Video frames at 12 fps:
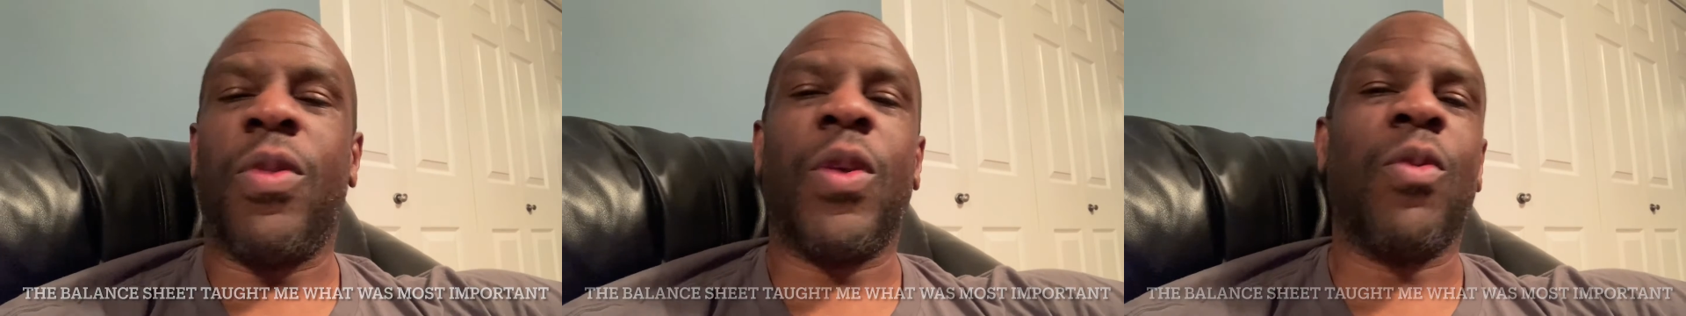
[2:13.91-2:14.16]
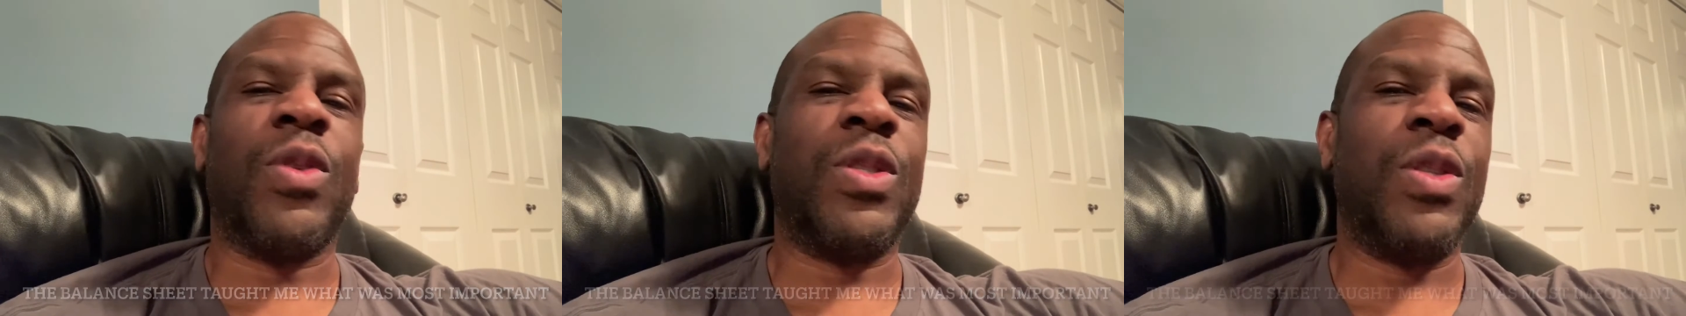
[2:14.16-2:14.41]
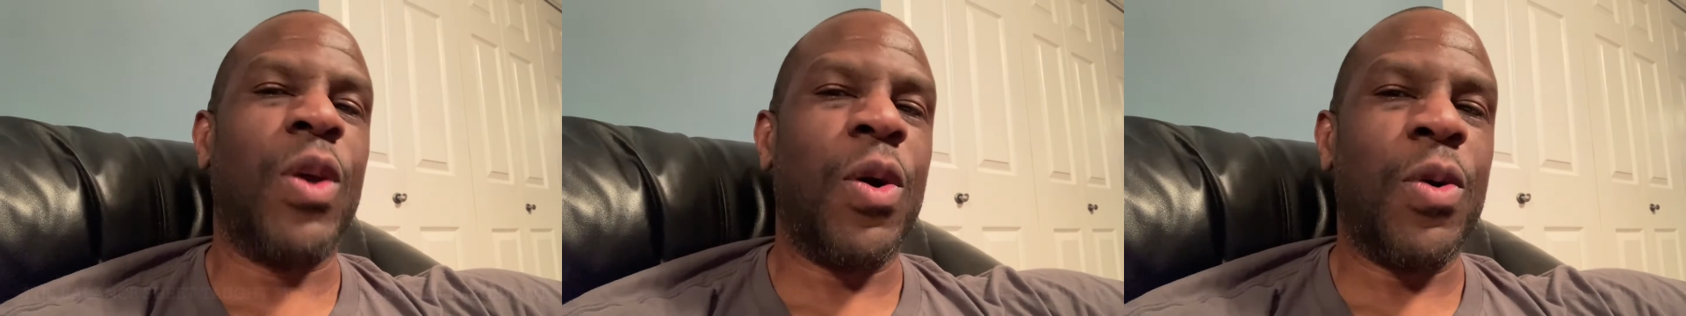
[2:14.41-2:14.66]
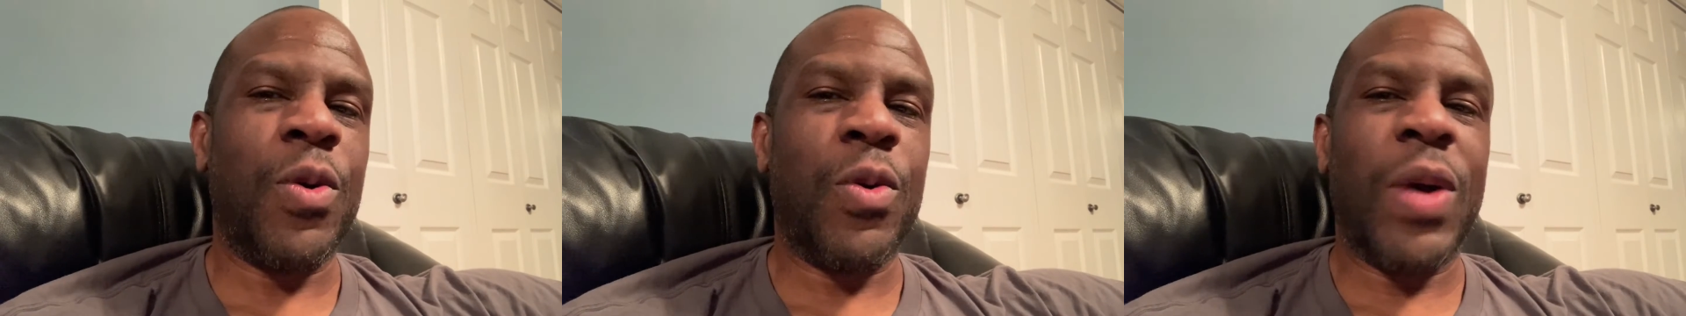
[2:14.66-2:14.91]
There was
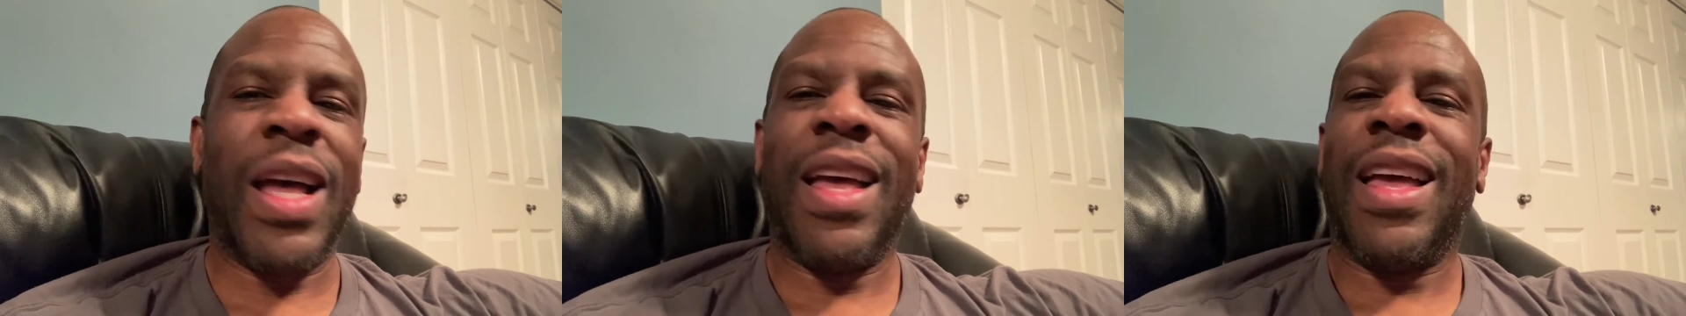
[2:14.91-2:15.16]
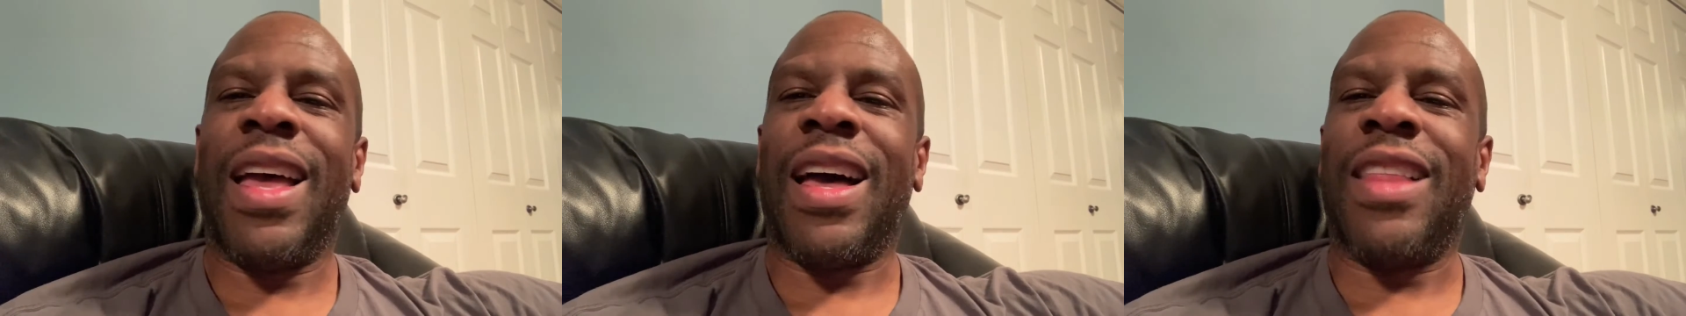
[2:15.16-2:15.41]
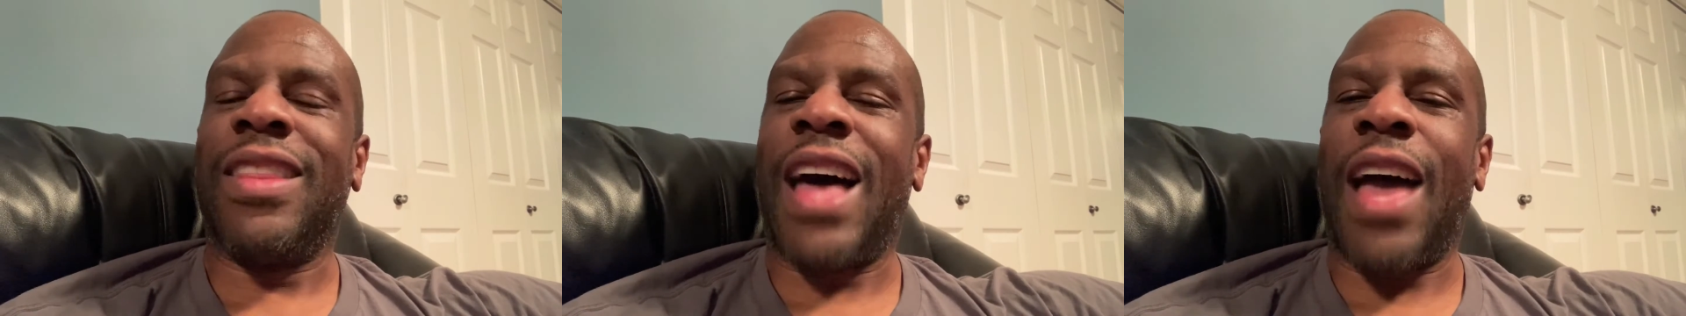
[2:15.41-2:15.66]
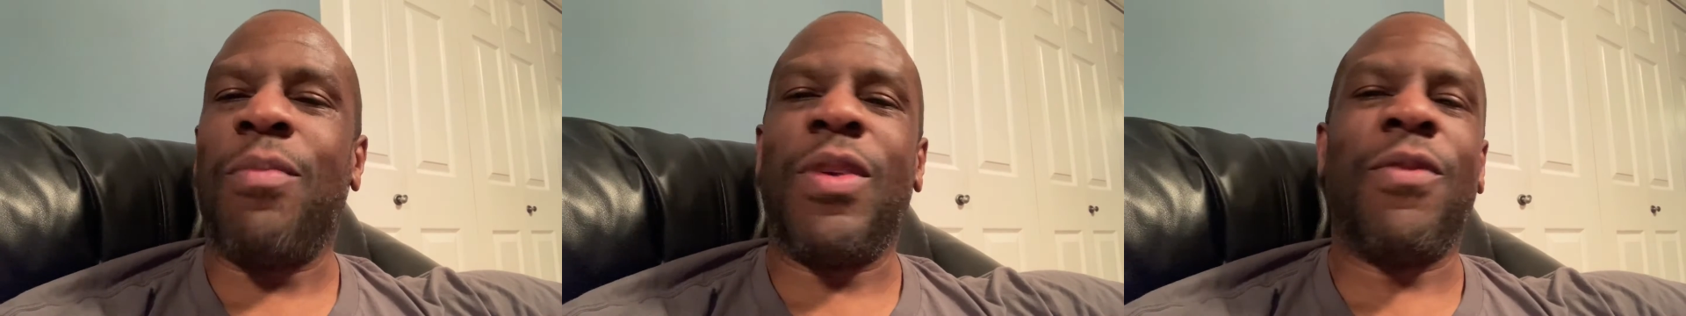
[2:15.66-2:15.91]
no
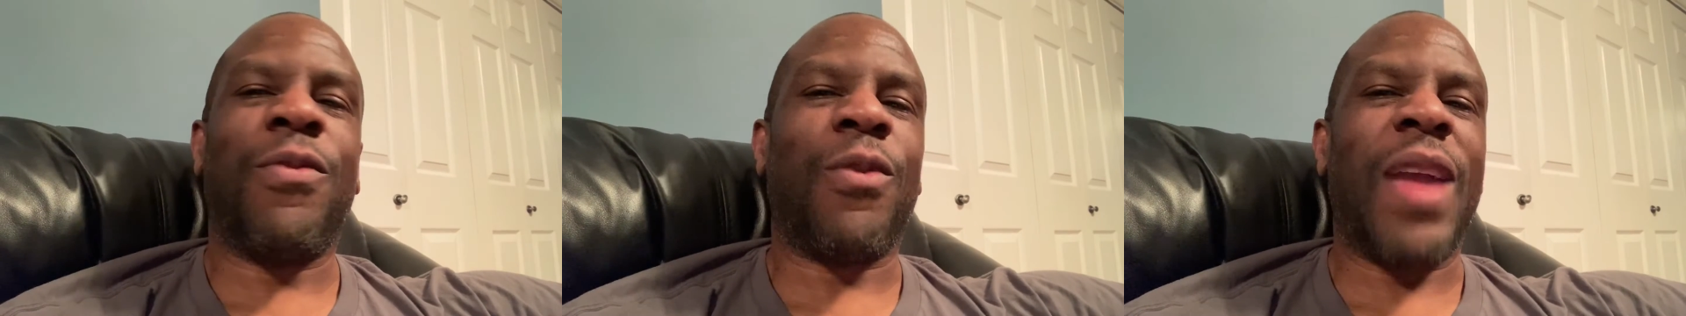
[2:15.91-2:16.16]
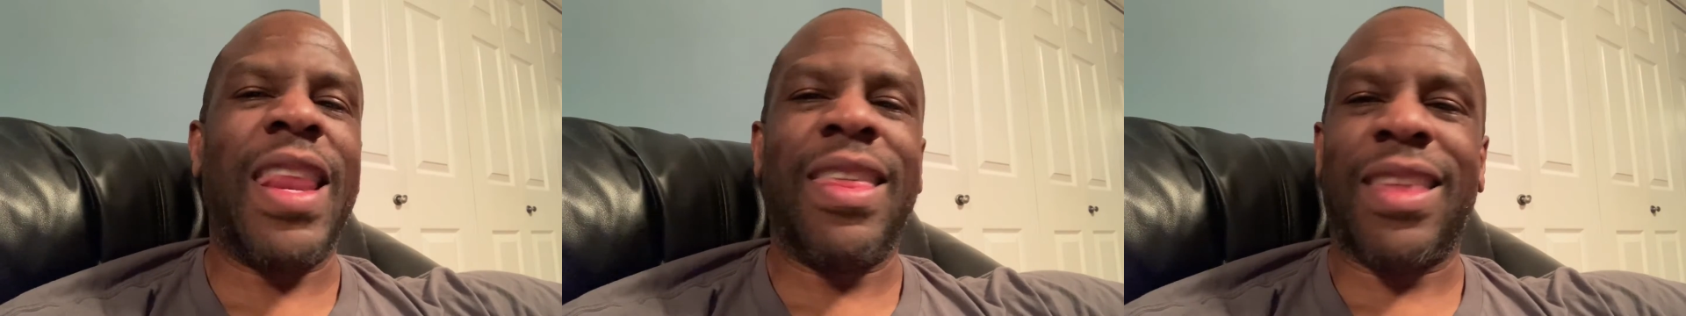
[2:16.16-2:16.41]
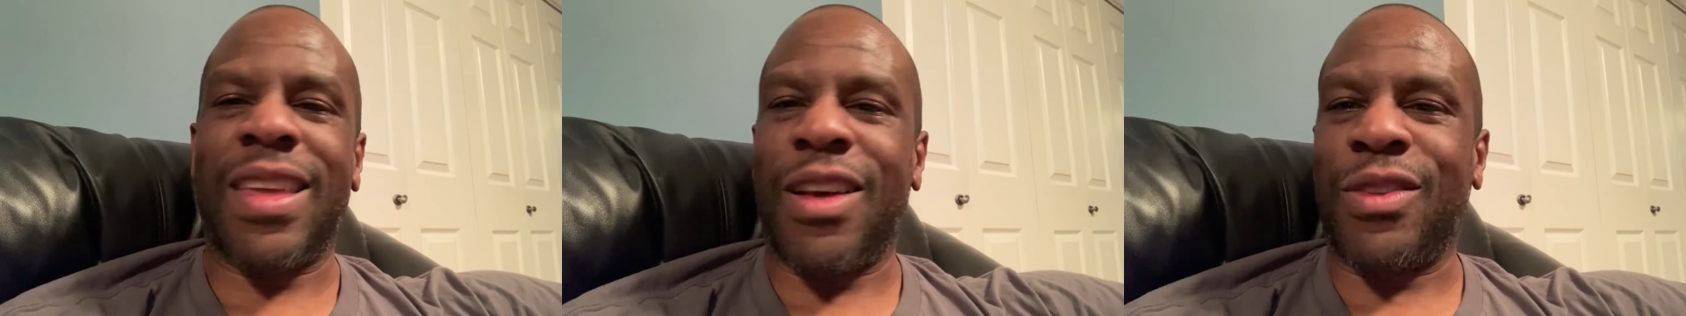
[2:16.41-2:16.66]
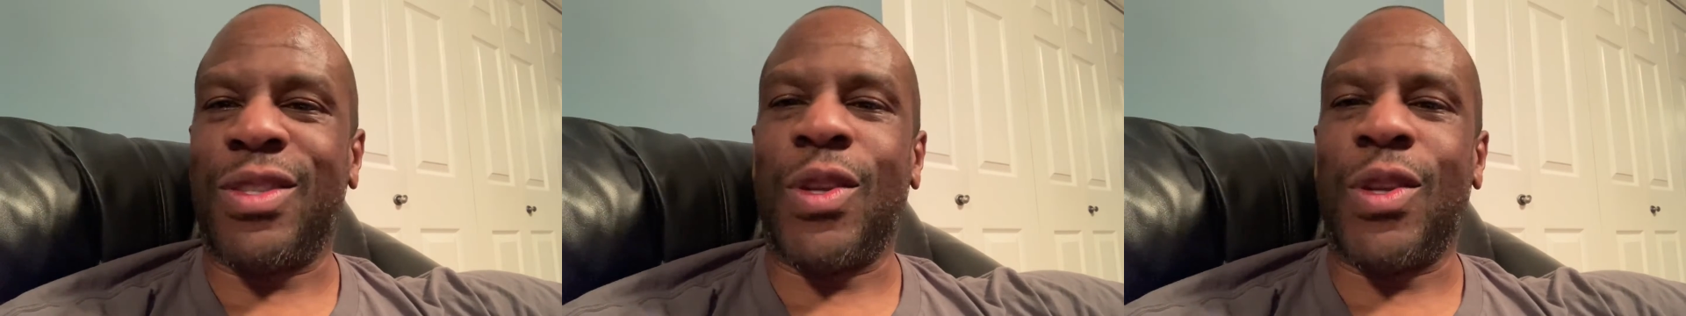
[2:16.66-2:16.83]
allotment for anything else,